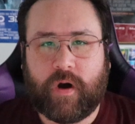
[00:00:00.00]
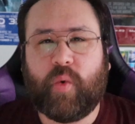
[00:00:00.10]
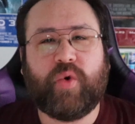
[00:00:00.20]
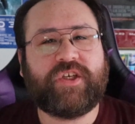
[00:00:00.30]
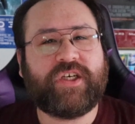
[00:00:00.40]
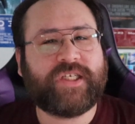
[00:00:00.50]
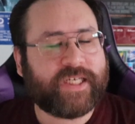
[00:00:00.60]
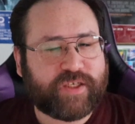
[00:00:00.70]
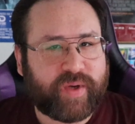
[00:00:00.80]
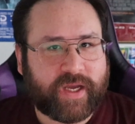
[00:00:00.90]
Award season
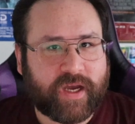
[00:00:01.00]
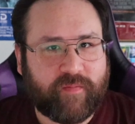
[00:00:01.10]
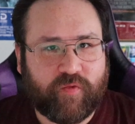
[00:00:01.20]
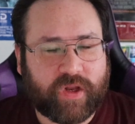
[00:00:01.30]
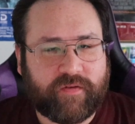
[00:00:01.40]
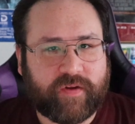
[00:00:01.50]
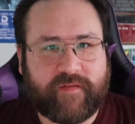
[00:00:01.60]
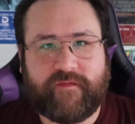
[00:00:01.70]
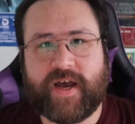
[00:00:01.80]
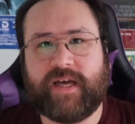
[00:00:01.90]
is picking up really, really
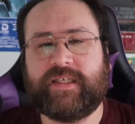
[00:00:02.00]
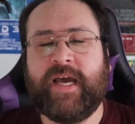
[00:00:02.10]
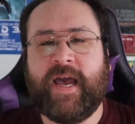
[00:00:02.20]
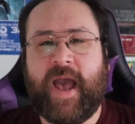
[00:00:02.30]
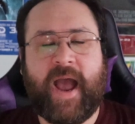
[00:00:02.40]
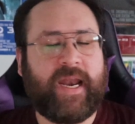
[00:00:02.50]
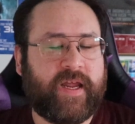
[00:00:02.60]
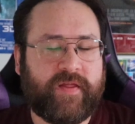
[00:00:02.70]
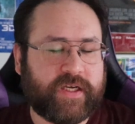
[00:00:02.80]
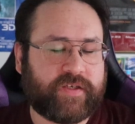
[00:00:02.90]
fast. And
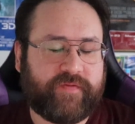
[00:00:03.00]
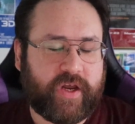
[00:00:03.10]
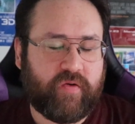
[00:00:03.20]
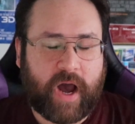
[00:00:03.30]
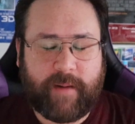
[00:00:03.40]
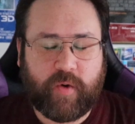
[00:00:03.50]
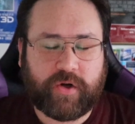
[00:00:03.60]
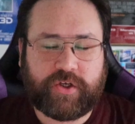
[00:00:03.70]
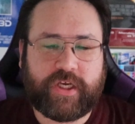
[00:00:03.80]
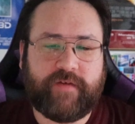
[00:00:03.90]
in this video, I'm
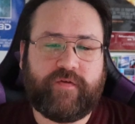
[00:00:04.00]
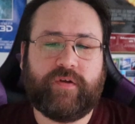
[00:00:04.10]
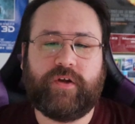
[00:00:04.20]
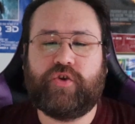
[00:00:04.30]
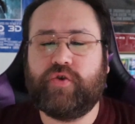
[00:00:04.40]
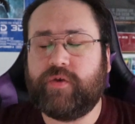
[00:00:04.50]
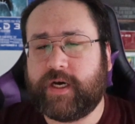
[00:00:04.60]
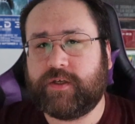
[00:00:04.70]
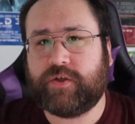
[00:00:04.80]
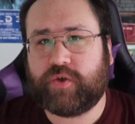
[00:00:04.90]
going to give you the
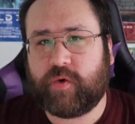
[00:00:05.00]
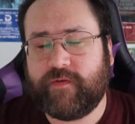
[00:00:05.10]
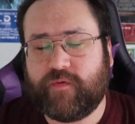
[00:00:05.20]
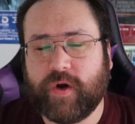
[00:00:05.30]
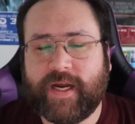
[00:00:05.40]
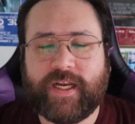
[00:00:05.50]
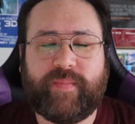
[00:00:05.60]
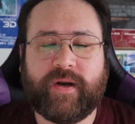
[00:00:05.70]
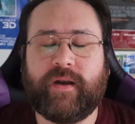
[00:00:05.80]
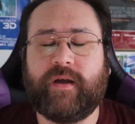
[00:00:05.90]
2024
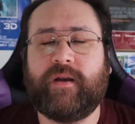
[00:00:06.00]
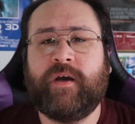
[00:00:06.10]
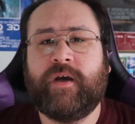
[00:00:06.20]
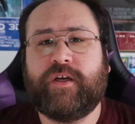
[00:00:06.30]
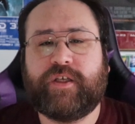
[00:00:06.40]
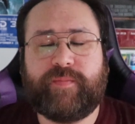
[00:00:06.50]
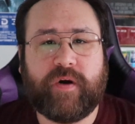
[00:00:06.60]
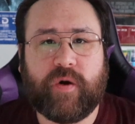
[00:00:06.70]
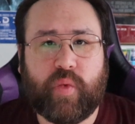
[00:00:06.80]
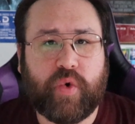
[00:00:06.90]
Independent
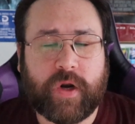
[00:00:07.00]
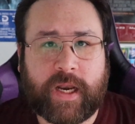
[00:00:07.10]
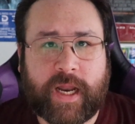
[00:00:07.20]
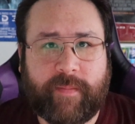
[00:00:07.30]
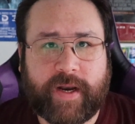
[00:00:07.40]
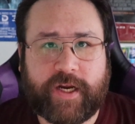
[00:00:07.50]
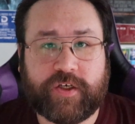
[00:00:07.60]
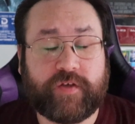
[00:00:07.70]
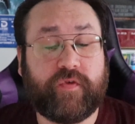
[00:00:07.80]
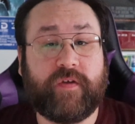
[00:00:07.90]
Spirit Award
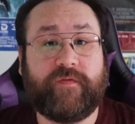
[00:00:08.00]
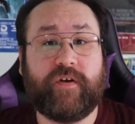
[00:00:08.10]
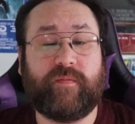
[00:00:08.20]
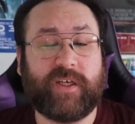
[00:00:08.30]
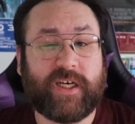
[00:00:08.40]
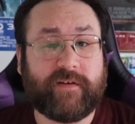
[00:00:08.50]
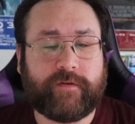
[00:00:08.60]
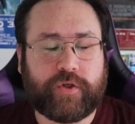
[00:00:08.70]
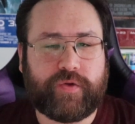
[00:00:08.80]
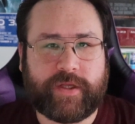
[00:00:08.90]
nominations for the films
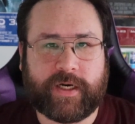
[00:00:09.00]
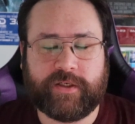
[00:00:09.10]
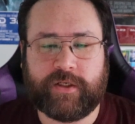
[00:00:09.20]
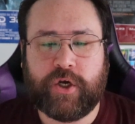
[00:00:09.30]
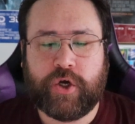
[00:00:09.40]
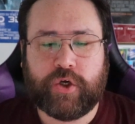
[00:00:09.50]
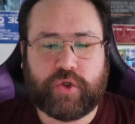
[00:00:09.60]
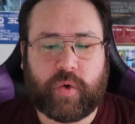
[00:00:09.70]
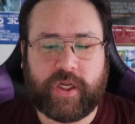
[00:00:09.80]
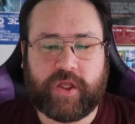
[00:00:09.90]
of
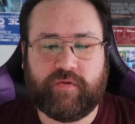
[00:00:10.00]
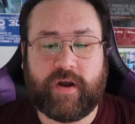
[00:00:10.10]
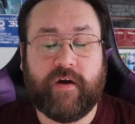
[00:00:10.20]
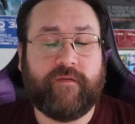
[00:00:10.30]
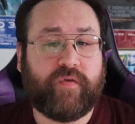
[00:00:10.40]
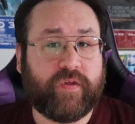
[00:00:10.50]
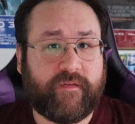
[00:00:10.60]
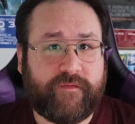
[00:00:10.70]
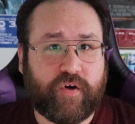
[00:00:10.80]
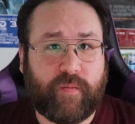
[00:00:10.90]
2023 for the
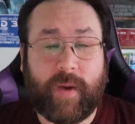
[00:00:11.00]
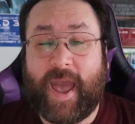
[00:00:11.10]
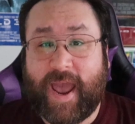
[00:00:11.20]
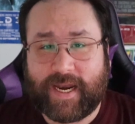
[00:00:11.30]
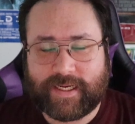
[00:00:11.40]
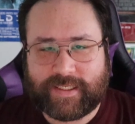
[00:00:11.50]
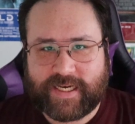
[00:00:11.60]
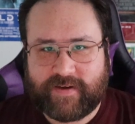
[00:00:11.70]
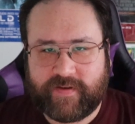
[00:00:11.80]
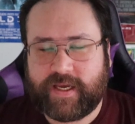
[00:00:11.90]
film and
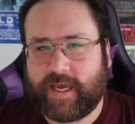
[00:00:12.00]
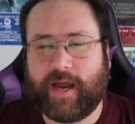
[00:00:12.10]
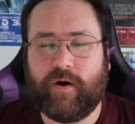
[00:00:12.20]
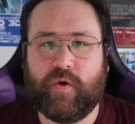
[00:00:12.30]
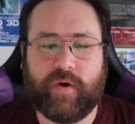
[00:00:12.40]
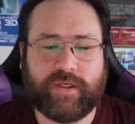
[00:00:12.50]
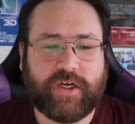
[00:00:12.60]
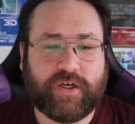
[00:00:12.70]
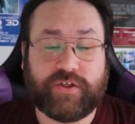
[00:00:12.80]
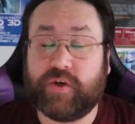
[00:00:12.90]
TV categories.
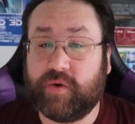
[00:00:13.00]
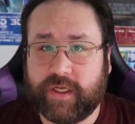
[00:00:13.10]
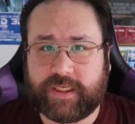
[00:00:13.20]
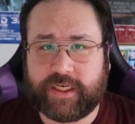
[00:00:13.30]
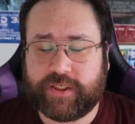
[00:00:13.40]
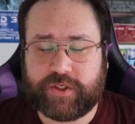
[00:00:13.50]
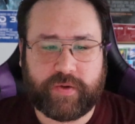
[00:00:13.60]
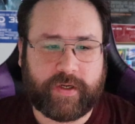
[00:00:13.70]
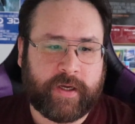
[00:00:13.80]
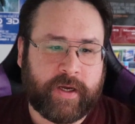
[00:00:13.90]
So let's get to
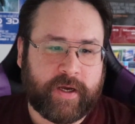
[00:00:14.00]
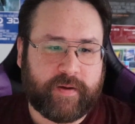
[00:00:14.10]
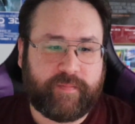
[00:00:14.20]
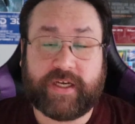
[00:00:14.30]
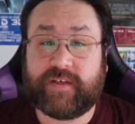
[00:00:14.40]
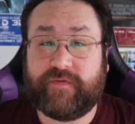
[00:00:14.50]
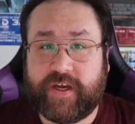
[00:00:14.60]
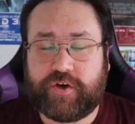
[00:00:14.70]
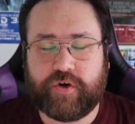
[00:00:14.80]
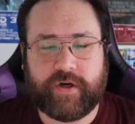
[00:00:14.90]
it. Best
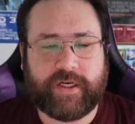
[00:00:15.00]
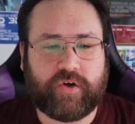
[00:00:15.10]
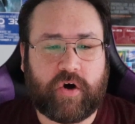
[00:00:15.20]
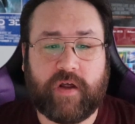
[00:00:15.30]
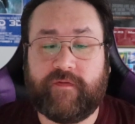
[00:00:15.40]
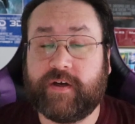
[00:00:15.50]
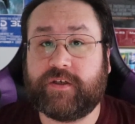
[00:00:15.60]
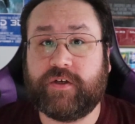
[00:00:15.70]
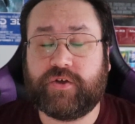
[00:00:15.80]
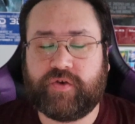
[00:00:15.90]
feature is All of
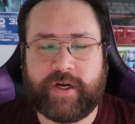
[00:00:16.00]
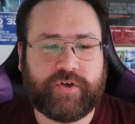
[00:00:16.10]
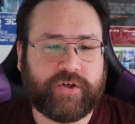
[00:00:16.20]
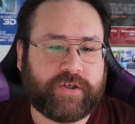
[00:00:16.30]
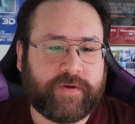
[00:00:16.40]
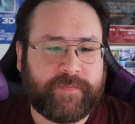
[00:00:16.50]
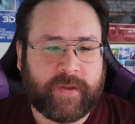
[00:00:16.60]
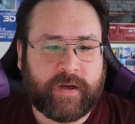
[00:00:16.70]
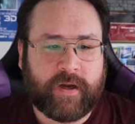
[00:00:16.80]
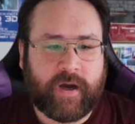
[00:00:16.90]
Us Strangers,
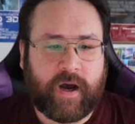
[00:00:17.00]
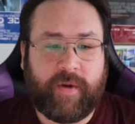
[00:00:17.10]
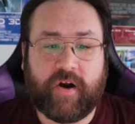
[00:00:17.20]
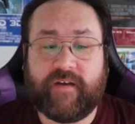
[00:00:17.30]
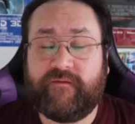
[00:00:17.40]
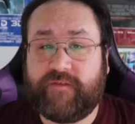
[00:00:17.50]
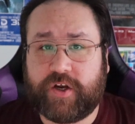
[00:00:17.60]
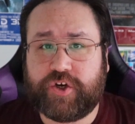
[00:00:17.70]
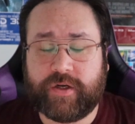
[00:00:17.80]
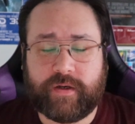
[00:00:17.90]
American
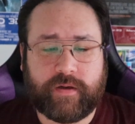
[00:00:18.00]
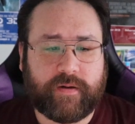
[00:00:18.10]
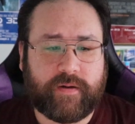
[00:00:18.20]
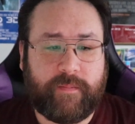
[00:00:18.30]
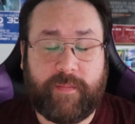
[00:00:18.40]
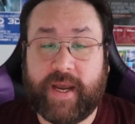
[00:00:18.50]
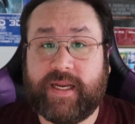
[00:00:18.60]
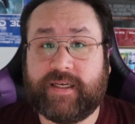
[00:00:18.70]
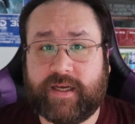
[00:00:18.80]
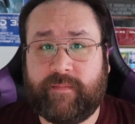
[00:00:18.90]
Fiction, May
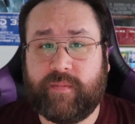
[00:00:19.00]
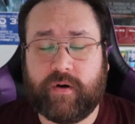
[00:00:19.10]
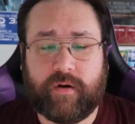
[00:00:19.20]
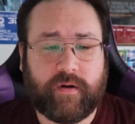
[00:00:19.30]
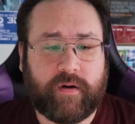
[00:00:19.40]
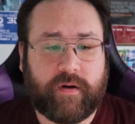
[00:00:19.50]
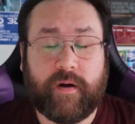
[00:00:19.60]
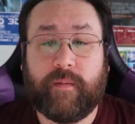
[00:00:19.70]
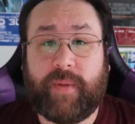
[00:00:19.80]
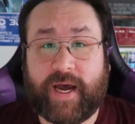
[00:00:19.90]
December,
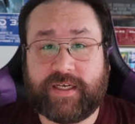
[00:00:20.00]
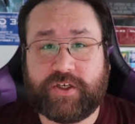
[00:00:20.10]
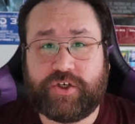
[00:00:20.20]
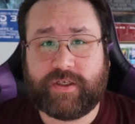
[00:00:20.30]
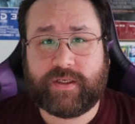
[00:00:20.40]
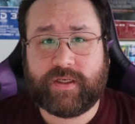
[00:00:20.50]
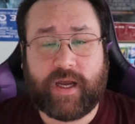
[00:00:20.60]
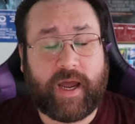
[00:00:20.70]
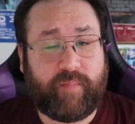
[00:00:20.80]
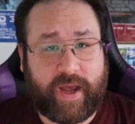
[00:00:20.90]
Passages,
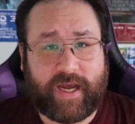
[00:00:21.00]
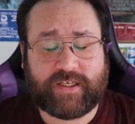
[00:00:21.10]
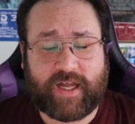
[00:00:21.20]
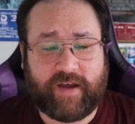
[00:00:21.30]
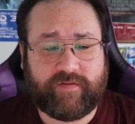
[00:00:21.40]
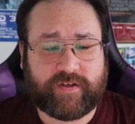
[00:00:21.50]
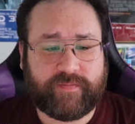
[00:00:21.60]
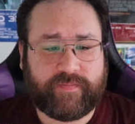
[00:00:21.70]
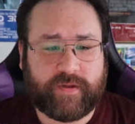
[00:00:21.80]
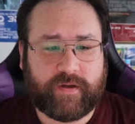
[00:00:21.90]
and Past Lives.
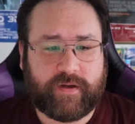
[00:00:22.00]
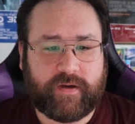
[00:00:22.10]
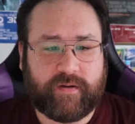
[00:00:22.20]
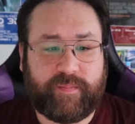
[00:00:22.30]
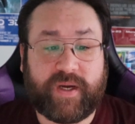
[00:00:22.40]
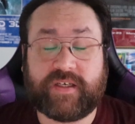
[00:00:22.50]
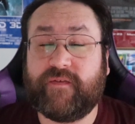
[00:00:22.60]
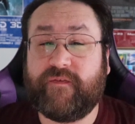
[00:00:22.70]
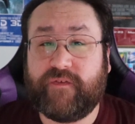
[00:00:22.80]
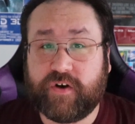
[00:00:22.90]
Best
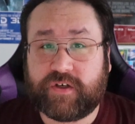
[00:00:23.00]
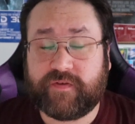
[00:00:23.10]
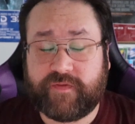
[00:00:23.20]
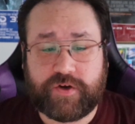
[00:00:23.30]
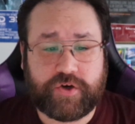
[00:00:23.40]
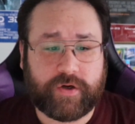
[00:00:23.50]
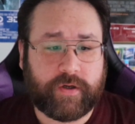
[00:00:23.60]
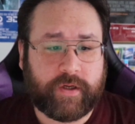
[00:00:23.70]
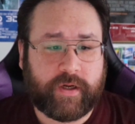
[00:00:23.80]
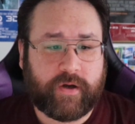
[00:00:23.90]
first feature,
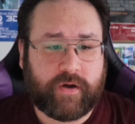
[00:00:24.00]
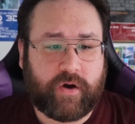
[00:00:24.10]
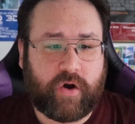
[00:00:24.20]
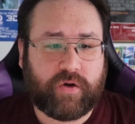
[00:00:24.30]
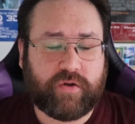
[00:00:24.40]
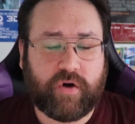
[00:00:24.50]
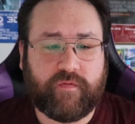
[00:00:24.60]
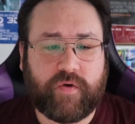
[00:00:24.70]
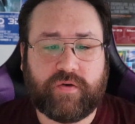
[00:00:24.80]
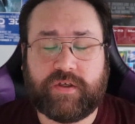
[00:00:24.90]
All Dirt
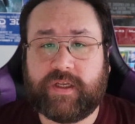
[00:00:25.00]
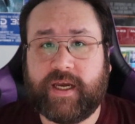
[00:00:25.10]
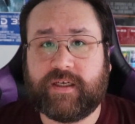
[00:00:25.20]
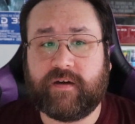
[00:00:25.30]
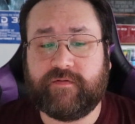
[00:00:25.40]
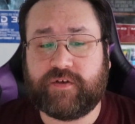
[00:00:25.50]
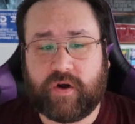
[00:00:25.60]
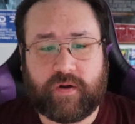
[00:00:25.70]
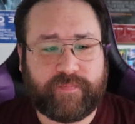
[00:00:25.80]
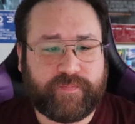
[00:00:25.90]
Roads Taste of
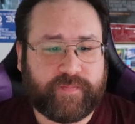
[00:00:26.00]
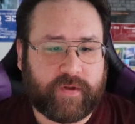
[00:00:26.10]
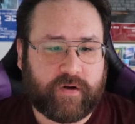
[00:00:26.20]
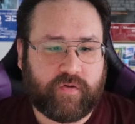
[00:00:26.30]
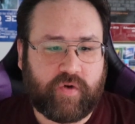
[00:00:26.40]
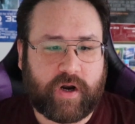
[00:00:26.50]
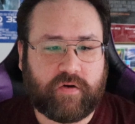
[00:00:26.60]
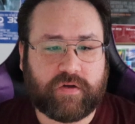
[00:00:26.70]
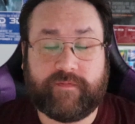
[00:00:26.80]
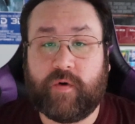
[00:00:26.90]
Salt,
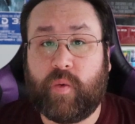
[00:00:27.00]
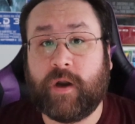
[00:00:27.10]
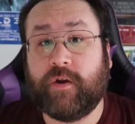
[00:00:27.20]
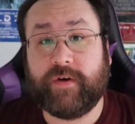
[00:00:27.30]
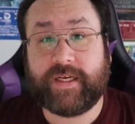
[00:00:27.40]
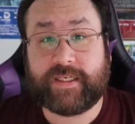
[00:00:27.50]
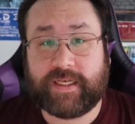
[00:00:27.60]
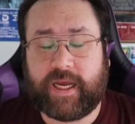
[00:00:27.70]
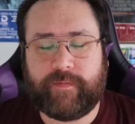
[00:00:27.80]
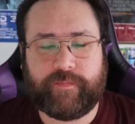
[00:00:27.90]
Chronicles of a Wandering
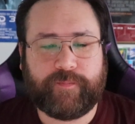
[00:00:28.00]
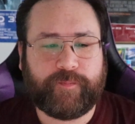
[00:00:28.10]
Saint,